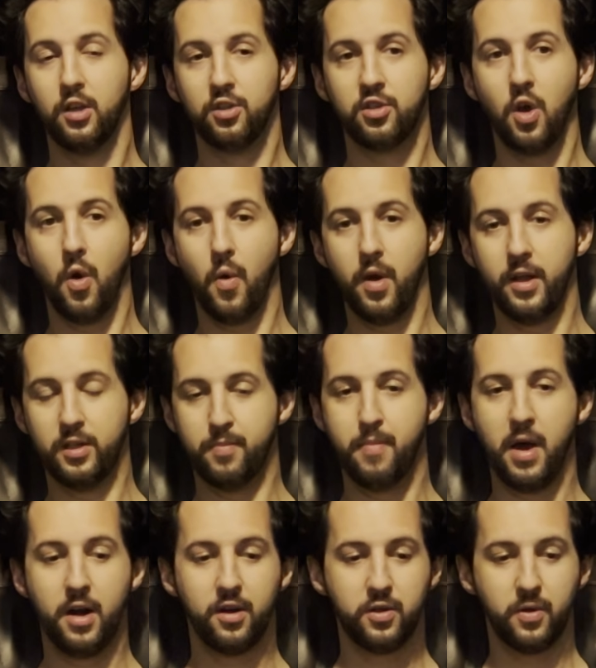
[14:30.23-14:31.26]
So it's
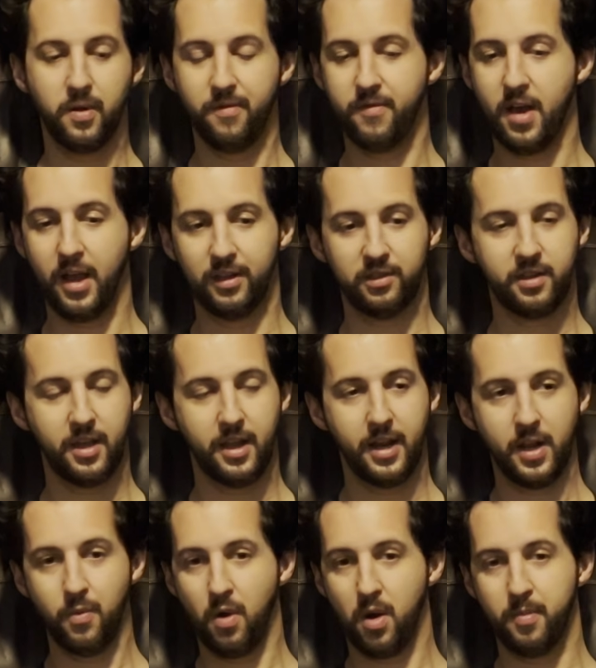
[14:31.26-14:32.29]
better to invest
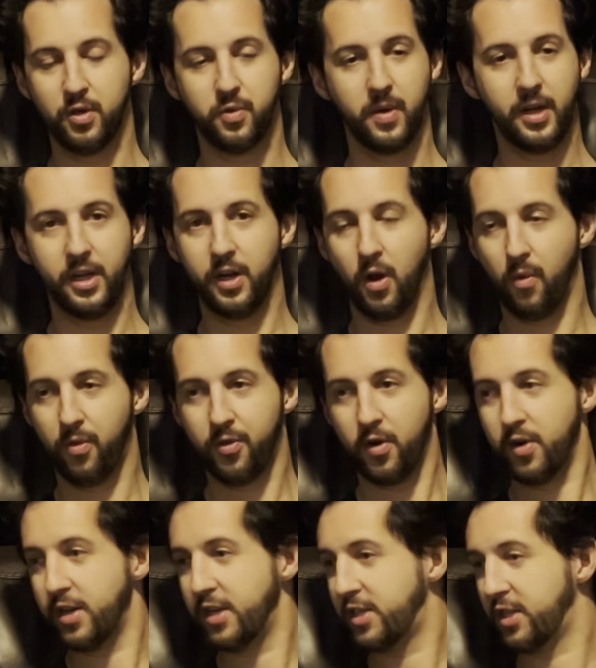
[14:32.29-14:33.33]
anywhere between,
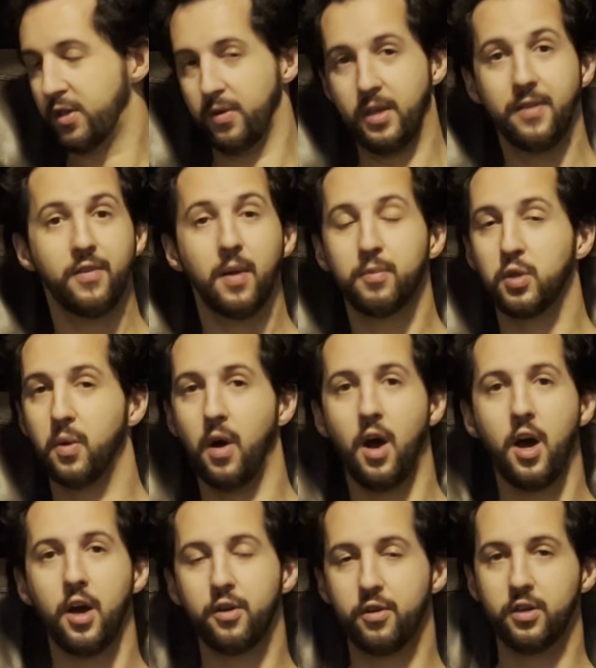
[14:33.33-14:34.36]
$30 to even up to
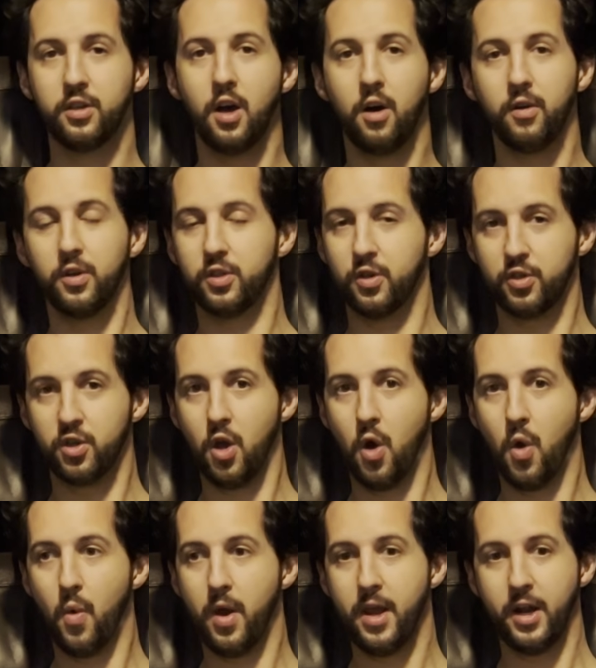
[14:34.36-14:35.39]
$100 or
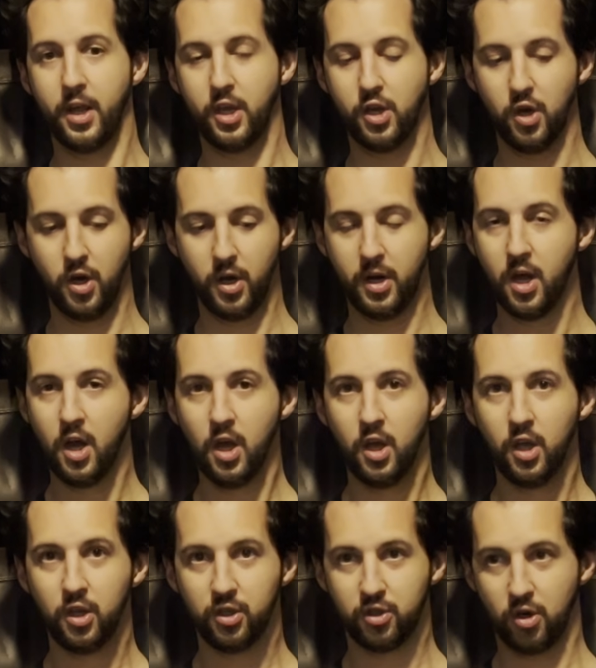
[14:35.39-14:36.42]
so in a good
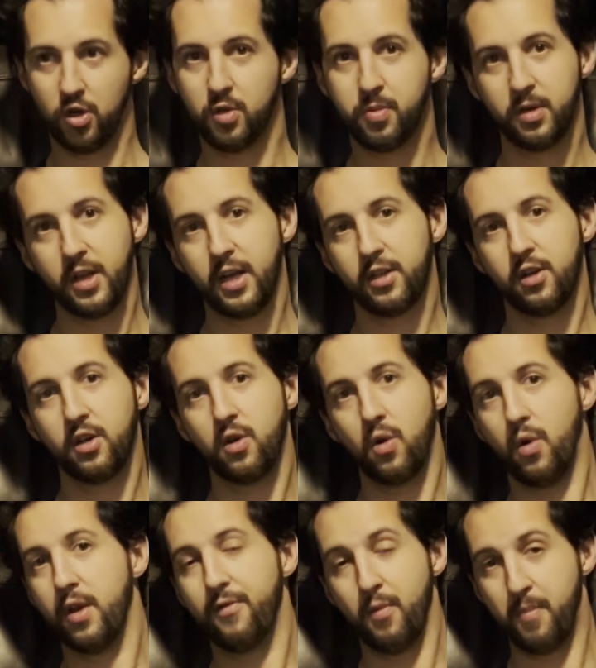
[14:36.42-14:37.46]
surge protector,
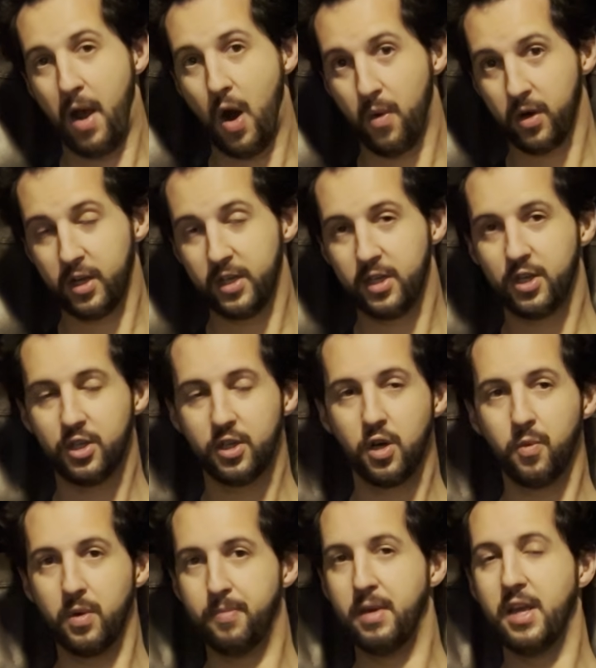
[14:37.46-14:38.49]
or even power
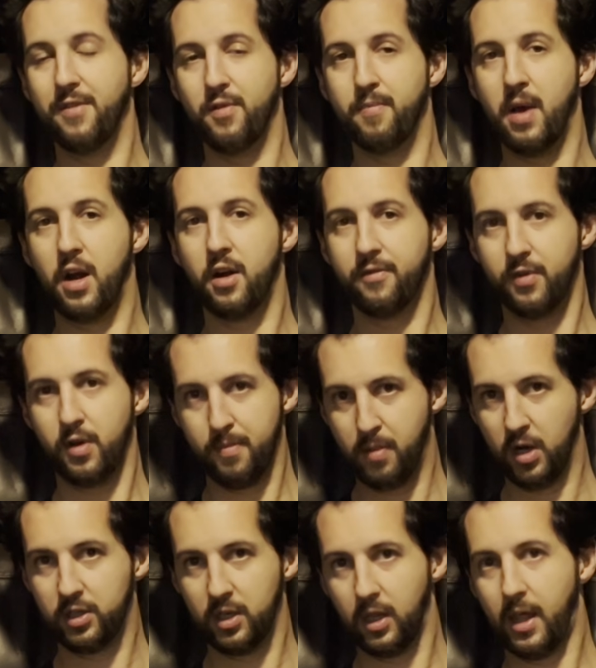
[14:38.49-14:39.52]
conditioner would be even better if your
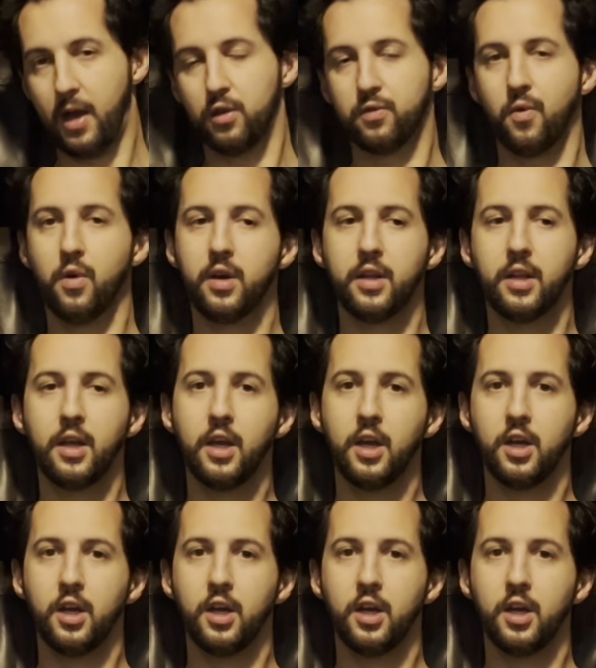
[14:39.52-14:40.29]
budget allows for it,